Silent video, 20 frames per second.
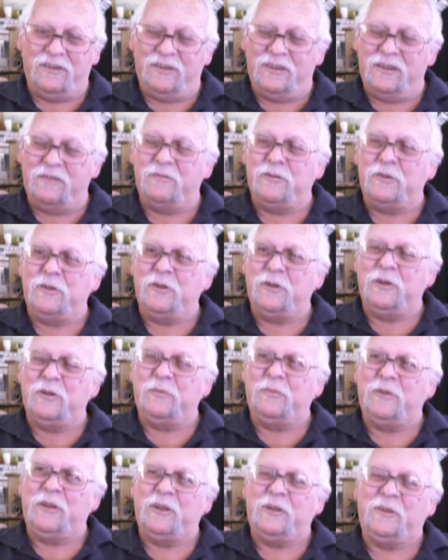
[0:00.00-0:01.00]
I never knew till
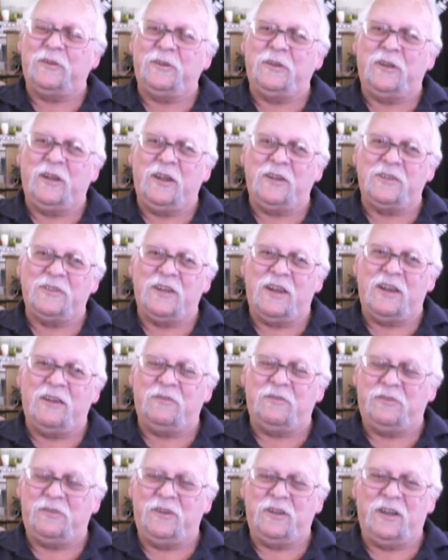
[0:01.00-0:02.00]
about 2 days
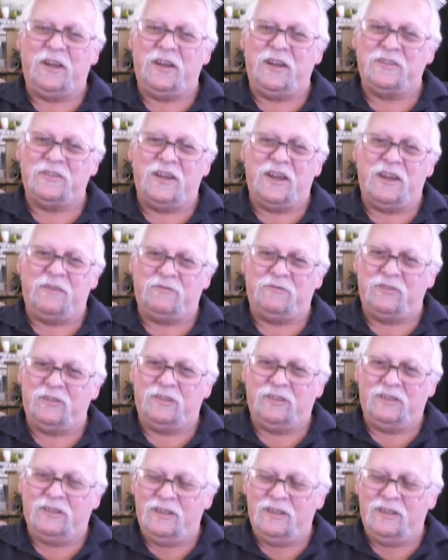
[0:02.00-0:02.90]
after, 3 days after